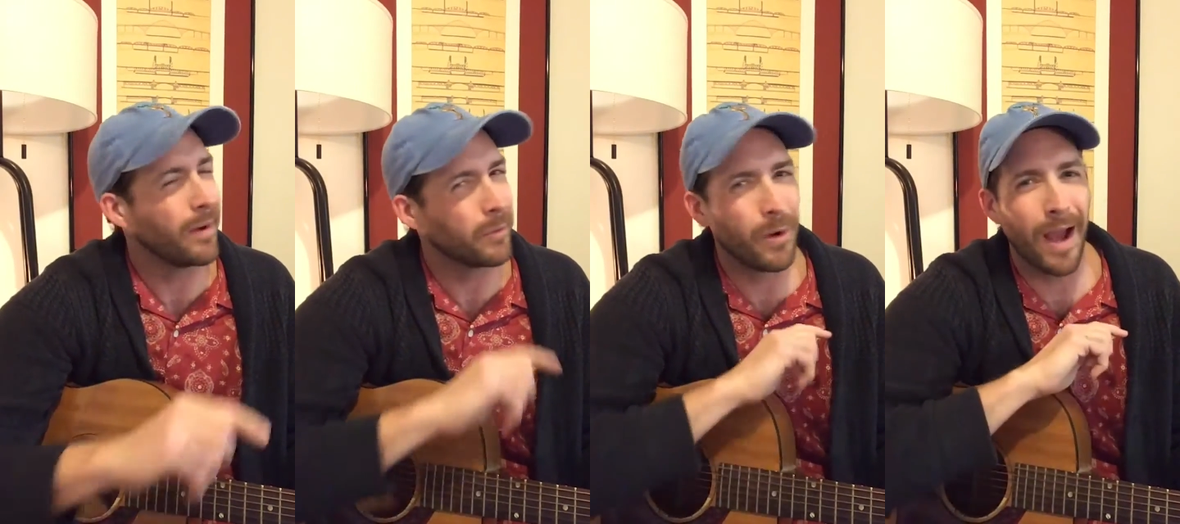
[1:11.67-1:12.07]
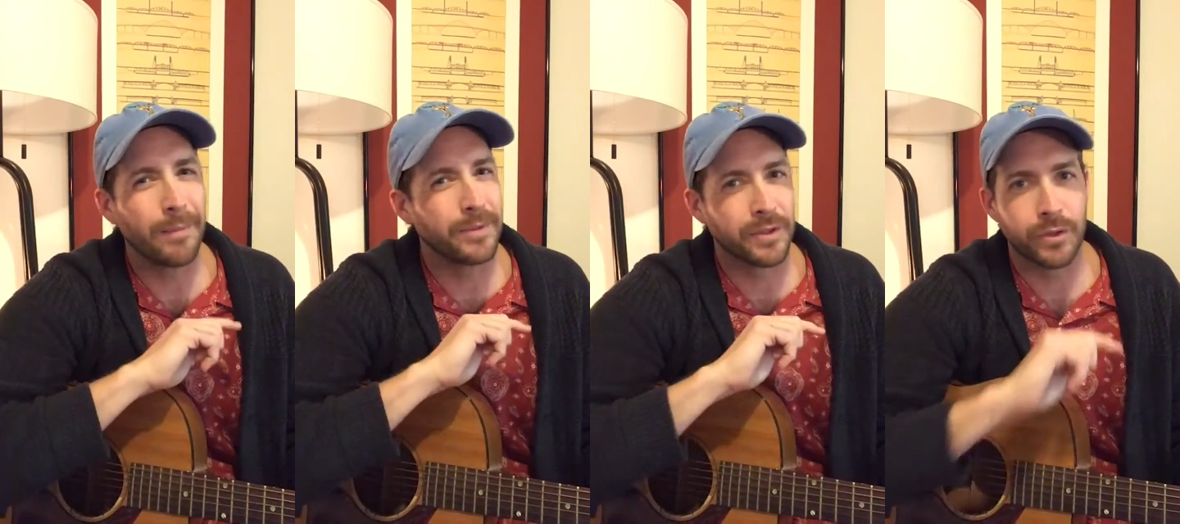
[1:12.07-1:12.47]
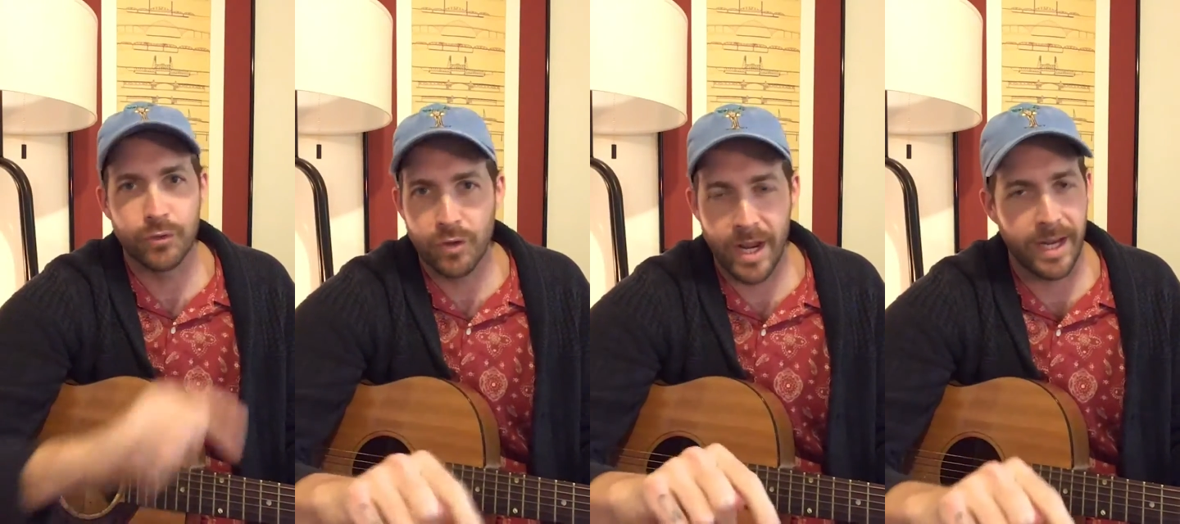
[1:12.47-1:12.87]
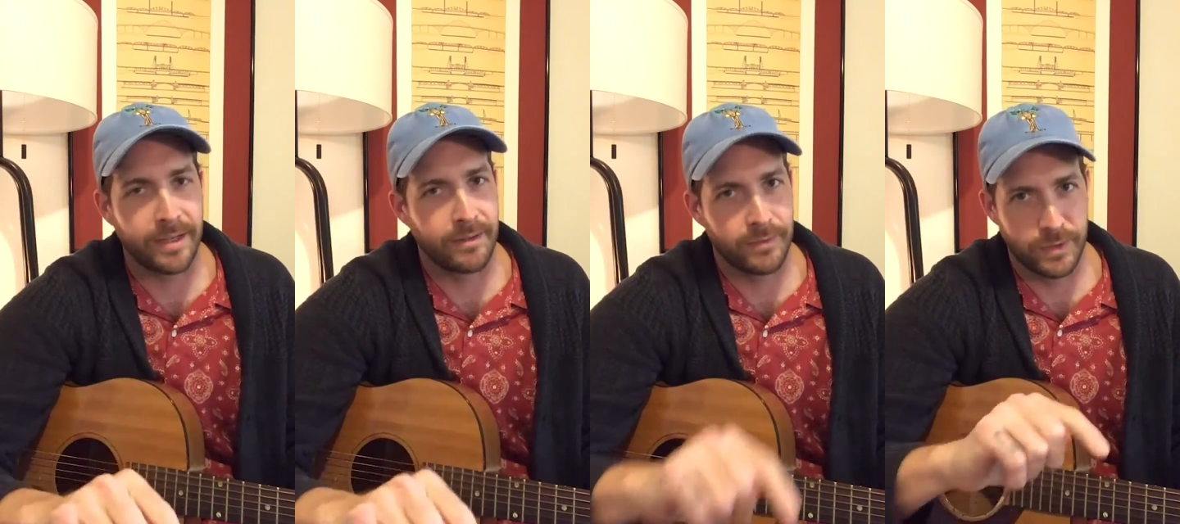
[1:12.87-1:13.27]
Rhymes are great
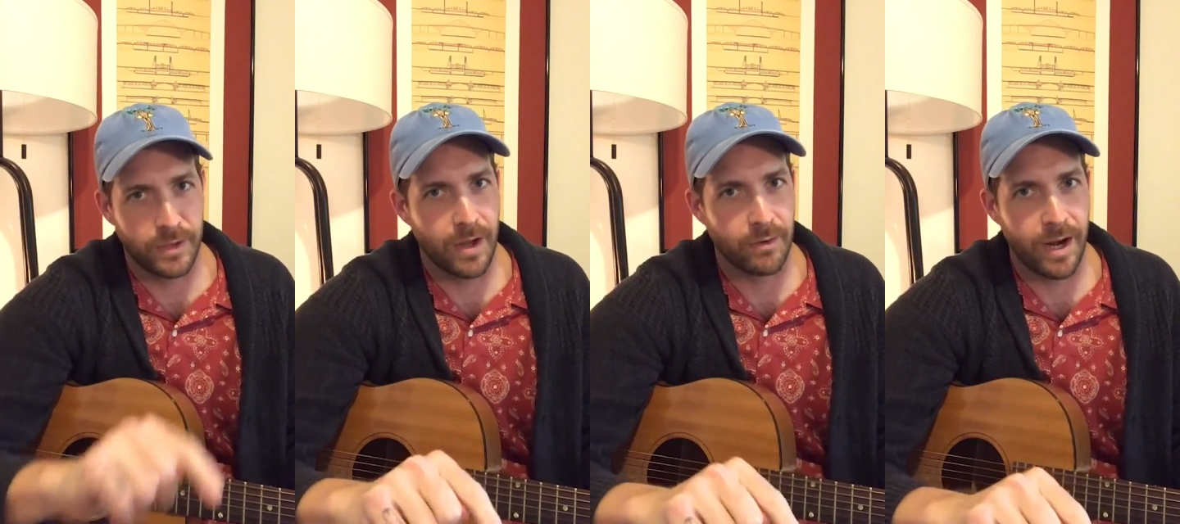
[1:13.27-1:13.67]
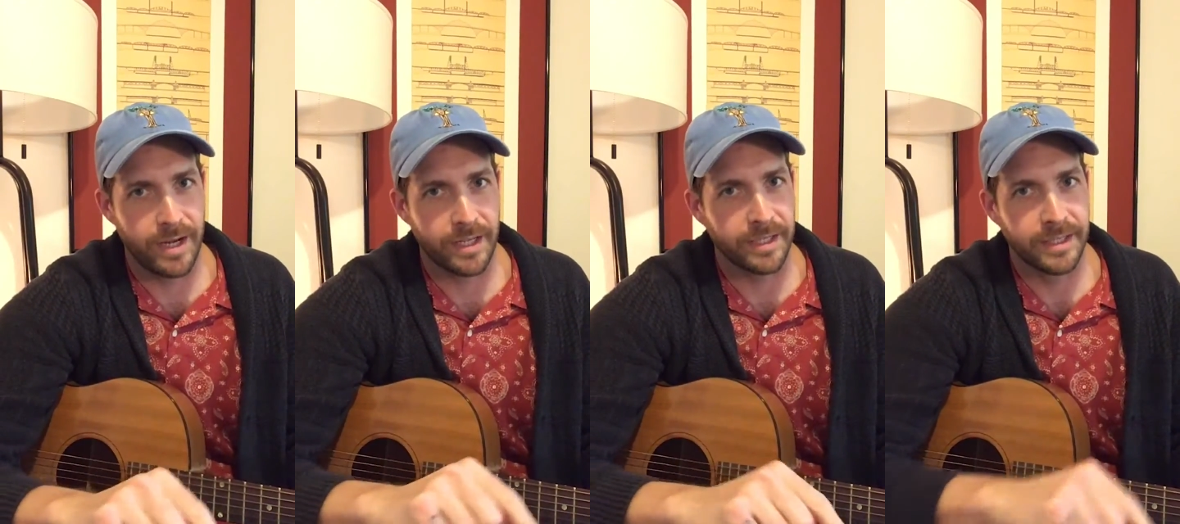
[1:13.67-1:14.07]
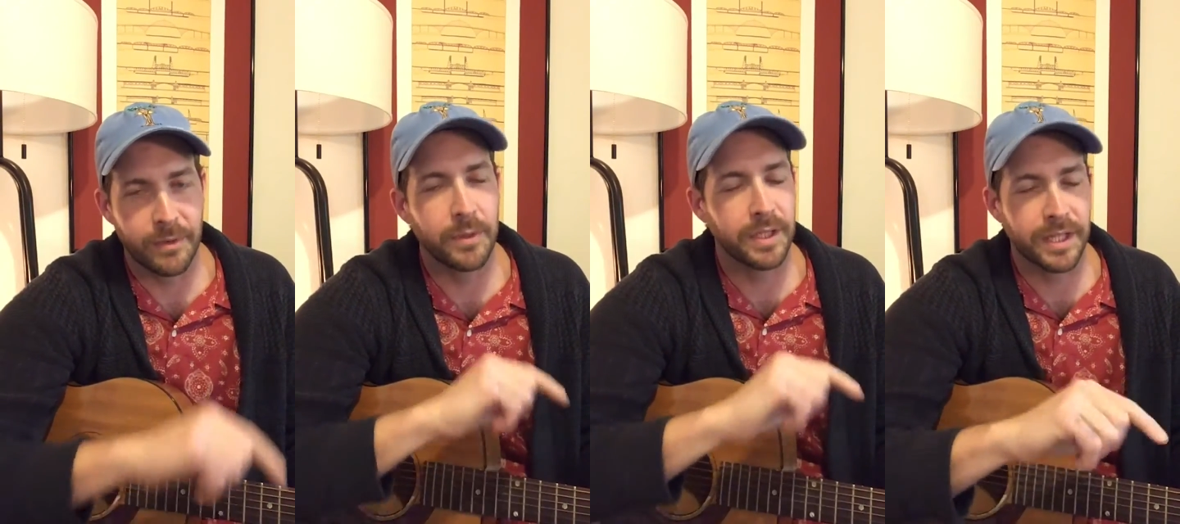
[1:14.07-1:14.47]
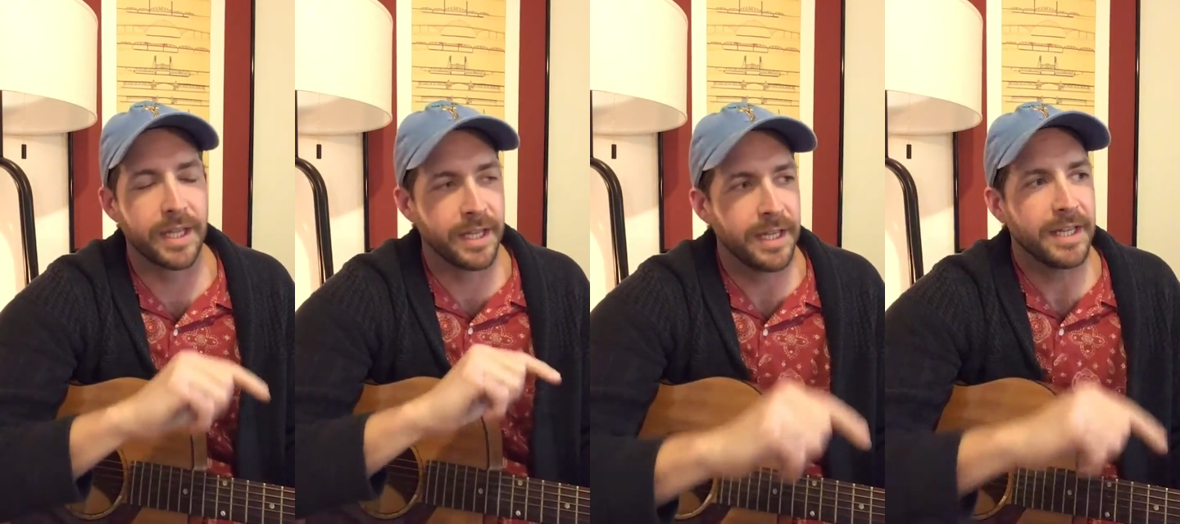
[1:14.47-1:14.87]
for songwriting. They
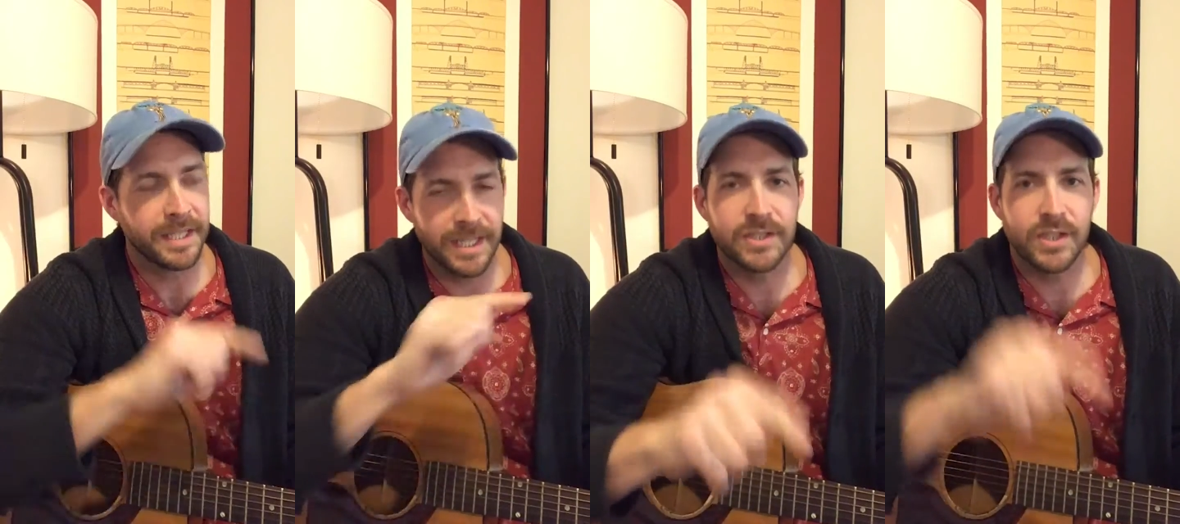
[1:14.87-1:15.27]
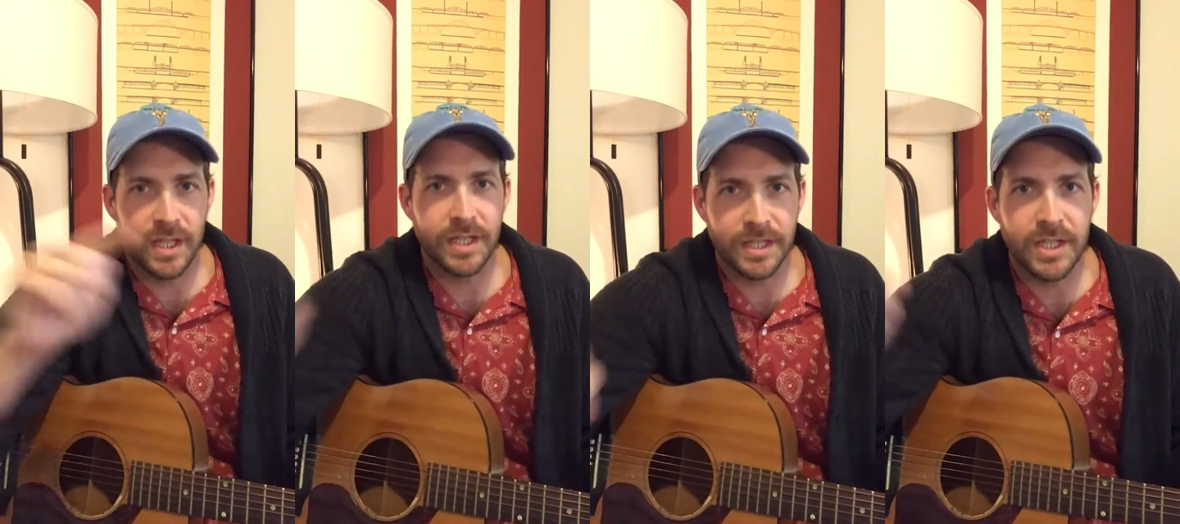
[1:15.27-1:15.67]
really get you